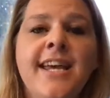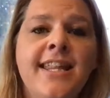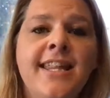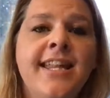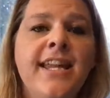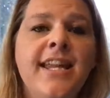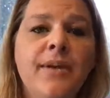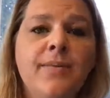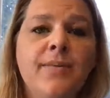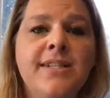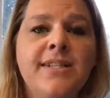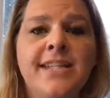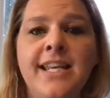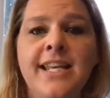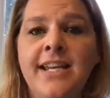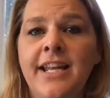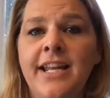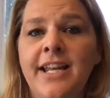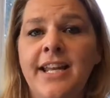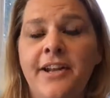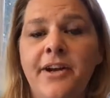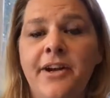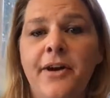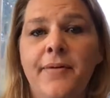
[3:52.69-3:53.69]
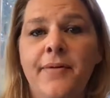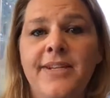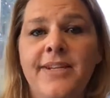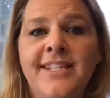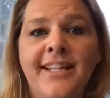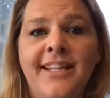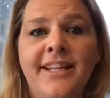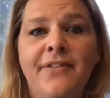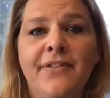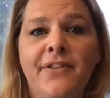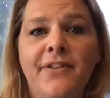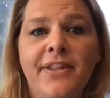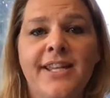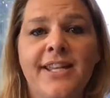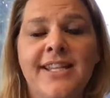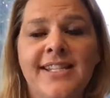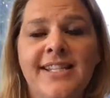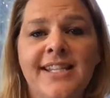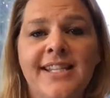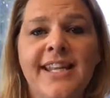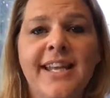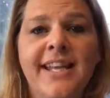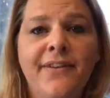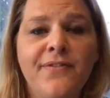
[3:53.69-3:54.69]
that he was then going to go and deliver
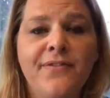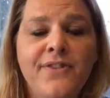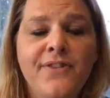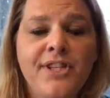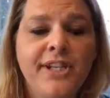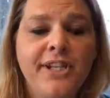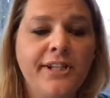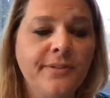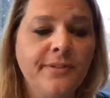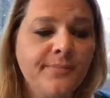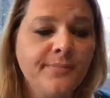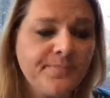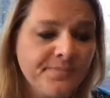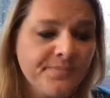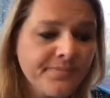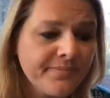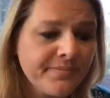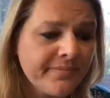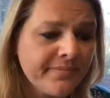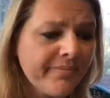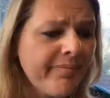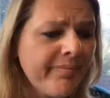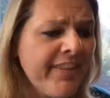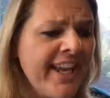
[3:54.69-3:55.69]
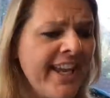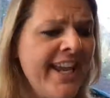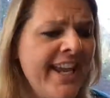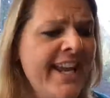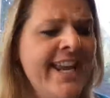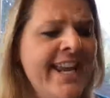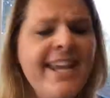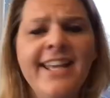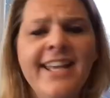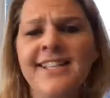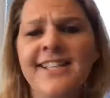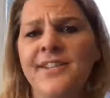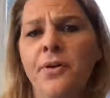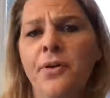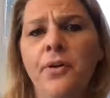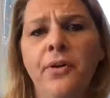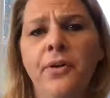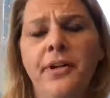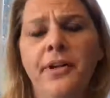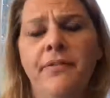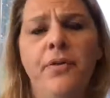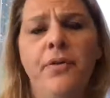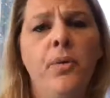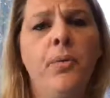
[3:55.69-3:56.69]
this gift to. And he gets a
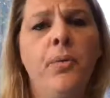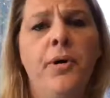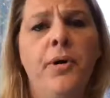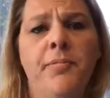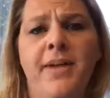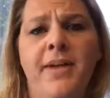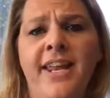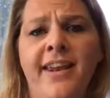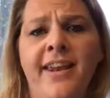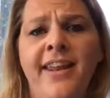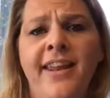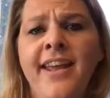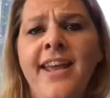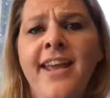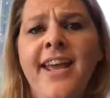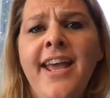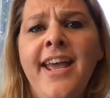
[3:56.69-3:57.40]
hold of a woman.